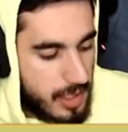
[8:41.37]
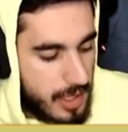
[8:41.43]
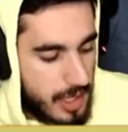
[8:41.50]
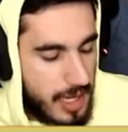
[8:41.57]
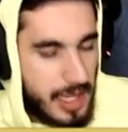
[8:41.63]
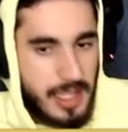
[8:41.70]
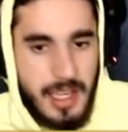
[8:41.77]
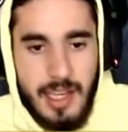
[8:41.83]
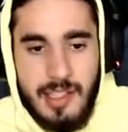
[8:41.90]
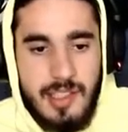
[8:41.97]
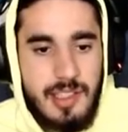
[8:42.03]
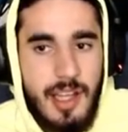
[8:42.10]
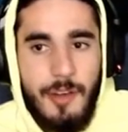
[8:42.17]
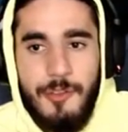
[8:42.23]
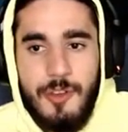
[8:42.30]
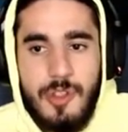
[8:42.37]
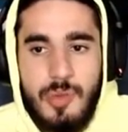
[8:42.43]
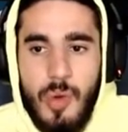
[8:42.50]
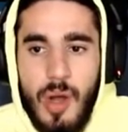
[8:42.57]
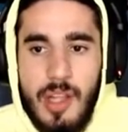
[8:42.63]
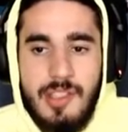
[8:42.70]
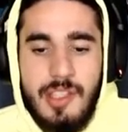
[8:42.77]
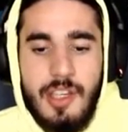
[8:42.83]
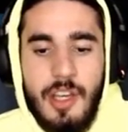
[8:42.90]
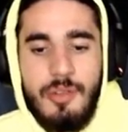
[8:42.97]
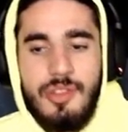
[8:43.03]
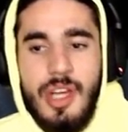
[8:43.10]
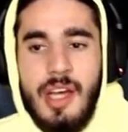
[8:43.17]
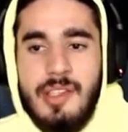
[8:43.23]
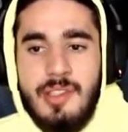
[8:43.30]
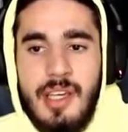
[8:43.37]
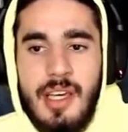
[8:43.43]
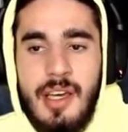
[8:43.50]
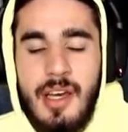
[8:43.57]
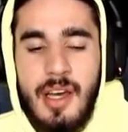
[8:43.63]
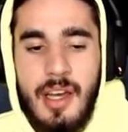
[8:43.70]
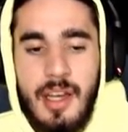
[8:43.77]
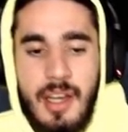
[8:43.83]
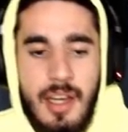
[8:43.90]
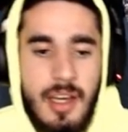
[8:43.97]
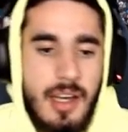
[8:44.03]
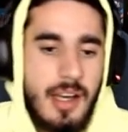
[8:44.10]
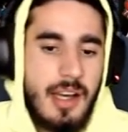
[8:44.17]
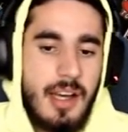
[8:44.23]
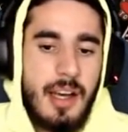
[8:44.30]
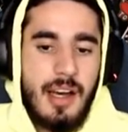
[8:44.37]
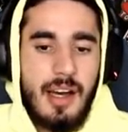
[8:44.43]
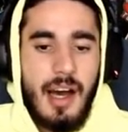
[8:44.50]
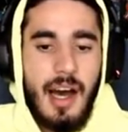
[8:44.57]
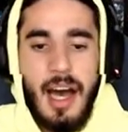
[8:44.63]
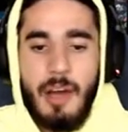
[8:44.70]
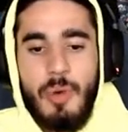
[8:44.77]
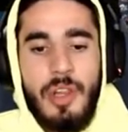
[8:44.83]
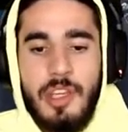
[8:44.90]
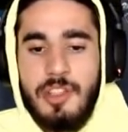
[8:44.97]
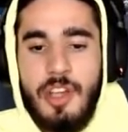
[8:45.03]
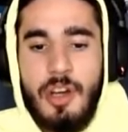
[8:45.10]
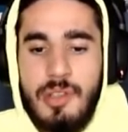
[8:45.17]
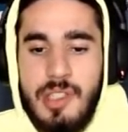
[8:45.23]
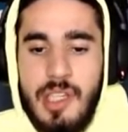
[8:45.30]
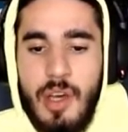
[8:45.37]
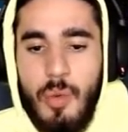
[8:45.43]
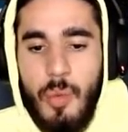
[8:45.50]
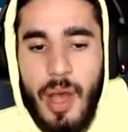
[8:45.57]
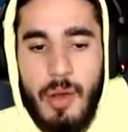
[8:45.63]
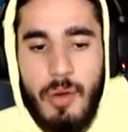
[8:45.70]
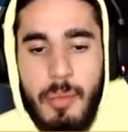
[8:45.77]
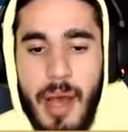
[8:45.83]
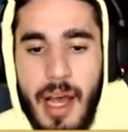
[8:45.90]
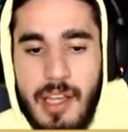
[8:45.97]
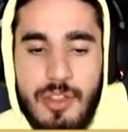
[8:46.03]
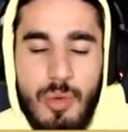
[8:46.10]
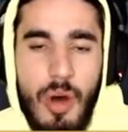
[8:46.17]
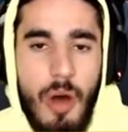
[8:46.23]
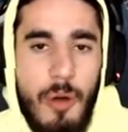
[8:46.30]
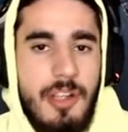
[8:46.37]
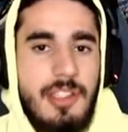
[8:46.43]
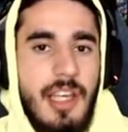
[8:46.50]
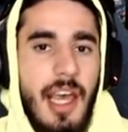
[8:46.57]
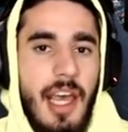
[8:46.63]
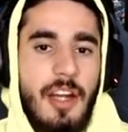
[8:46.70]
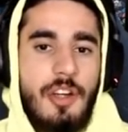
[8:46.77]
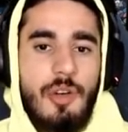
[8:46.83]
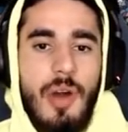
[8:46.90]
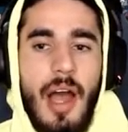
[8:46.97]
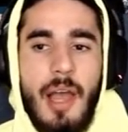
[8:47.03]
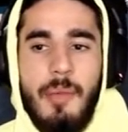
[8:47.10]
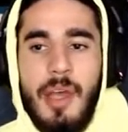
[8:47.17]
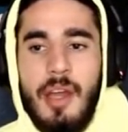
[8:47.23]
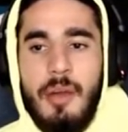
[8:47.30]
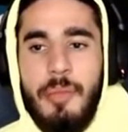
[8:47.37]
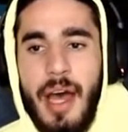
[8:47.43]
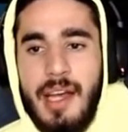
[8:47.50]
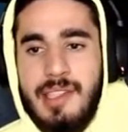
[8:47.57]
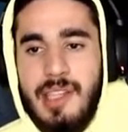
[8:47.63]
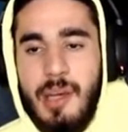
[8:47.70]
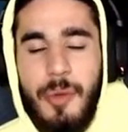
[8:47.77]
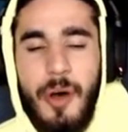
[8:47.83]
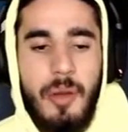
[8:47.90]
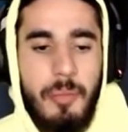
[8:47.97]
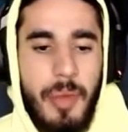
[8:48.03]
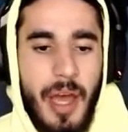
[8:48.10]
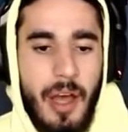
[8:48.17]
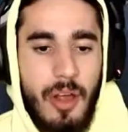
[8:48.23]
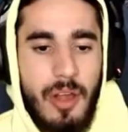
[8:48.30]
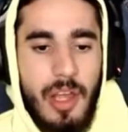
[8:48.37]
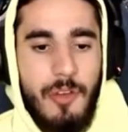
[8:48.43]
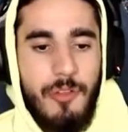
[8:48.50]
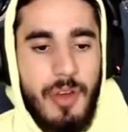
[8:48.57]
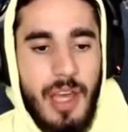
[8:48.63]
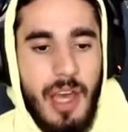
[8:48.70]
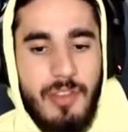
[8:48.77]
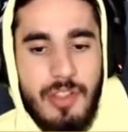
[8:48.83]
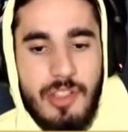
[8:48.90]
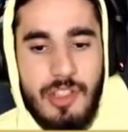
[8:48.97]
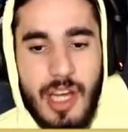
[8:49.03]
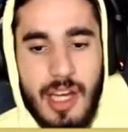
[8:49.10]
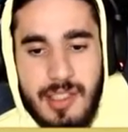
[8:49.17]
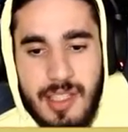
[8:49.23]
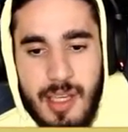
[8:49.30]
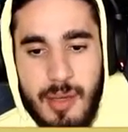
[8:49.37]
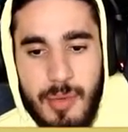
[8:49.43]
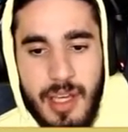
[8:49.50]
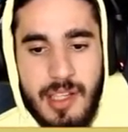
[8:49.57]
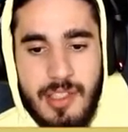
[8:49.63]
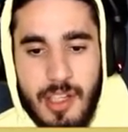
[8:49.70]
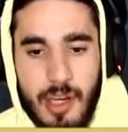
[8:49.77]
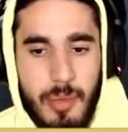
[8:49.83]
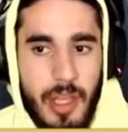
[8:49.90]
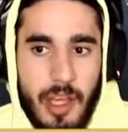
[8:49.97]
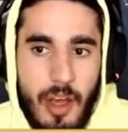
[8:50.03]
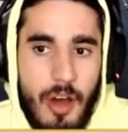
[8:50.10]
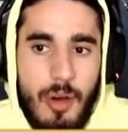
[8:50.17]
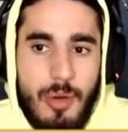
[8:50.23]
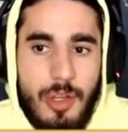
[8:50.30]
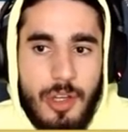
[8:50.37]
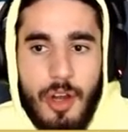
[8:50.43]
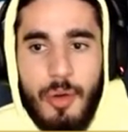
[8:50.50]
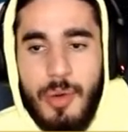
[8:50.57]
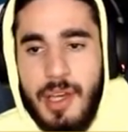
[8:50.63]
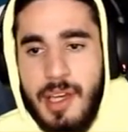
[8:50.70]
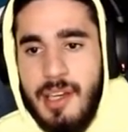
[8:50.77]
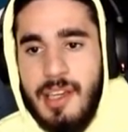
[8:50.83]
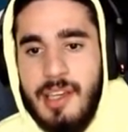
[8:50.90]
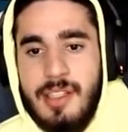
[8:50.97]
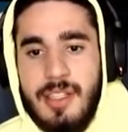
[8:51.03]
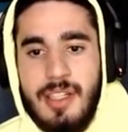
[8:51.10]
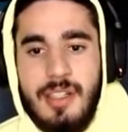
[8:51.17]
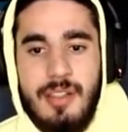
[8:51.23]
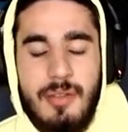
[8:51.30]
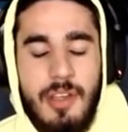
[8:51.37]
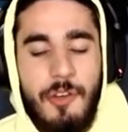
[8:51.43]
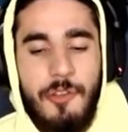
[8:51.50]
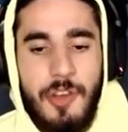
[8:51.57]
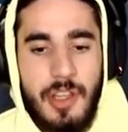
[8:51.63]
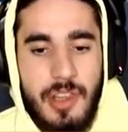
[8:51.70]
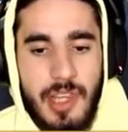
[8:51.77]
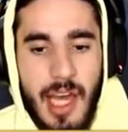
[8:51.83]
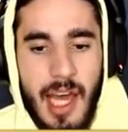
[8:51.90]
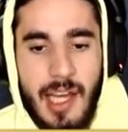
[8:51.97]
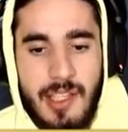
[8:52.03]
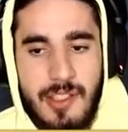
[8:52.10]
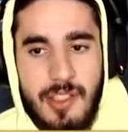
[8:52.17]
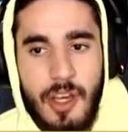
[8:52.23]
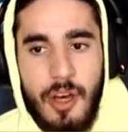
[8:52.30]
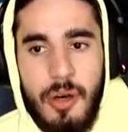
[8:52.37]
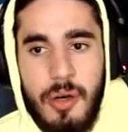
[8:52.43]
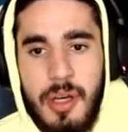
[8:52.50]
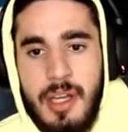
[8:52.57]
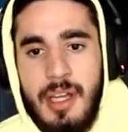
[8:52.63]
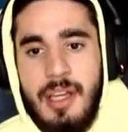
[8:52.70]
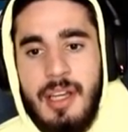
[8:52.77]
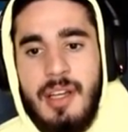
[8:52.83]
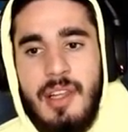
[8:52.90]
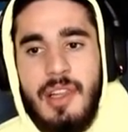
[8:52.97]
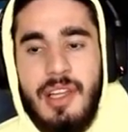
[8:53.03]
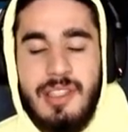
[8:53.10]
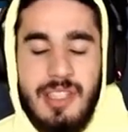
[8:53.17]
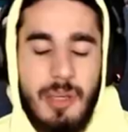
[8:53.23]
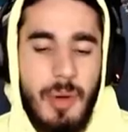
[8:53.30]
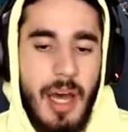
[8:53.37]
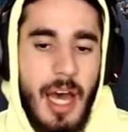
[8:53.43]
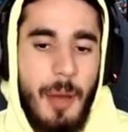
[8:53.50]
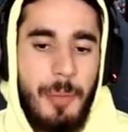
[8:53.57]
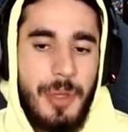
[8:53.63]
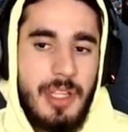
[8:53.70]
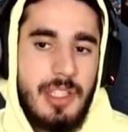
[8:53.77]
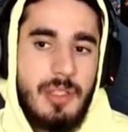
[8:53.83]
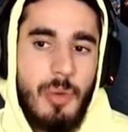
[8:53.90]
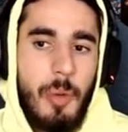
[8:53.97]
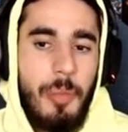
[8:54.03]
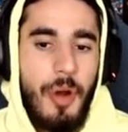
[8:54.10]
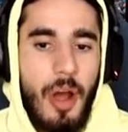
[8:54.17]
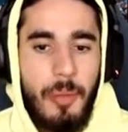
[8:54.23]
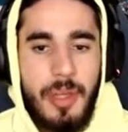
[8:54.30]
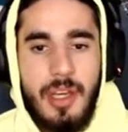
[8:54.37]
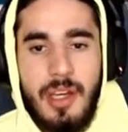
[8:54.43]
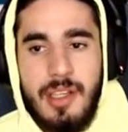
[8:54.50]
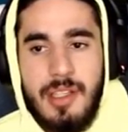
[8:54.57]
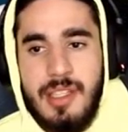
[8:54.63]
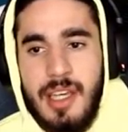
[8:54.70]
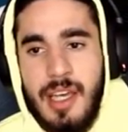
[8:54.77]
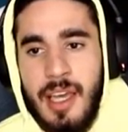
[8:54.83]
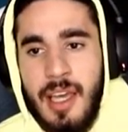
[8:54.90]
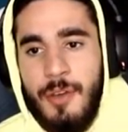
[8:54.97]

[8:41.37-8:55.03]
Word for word: I guess Snuffles wants to go Jesse. I really don't see a way where Master Walrus and Crying Man pass up on Belle if we have a Jesse because they're going to be like, oh, you know, we can easily defeat that. So let's see what happens. We're probably going to see it.